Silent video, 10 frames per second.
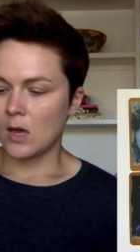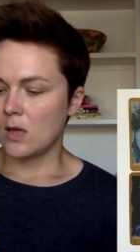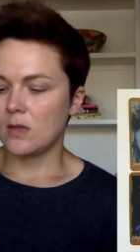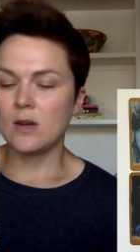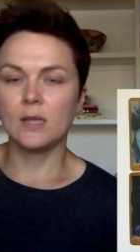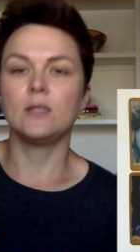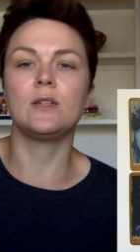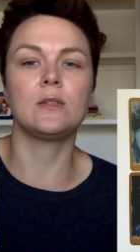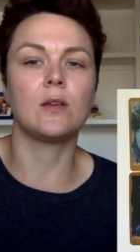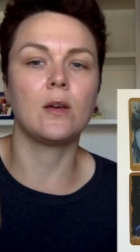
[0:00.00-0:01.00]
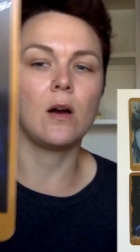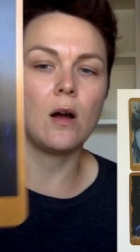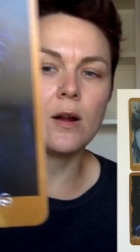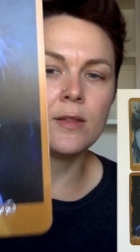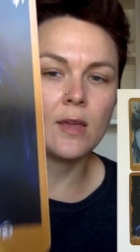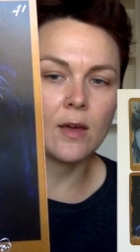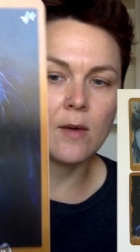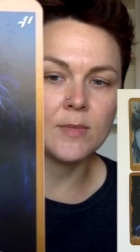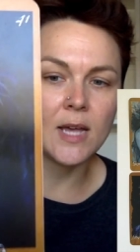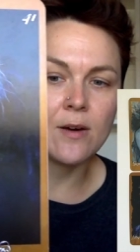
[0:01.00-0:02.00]
The next card that
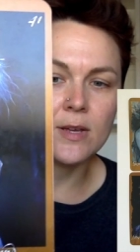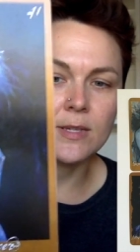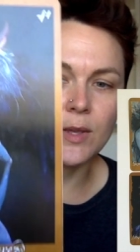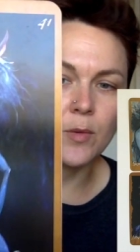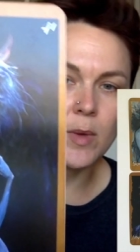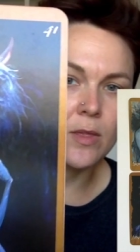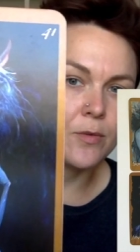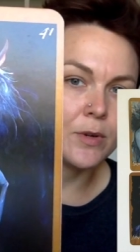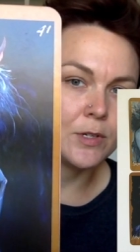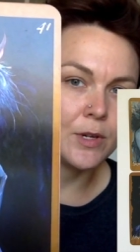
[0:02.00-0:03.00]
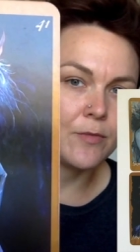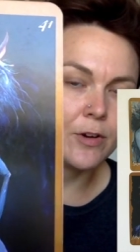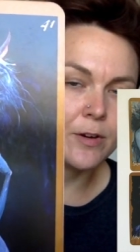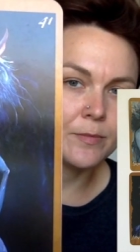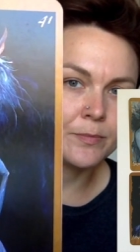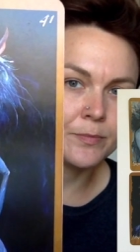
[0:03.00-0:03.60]
comes out is Ilby the Retriever.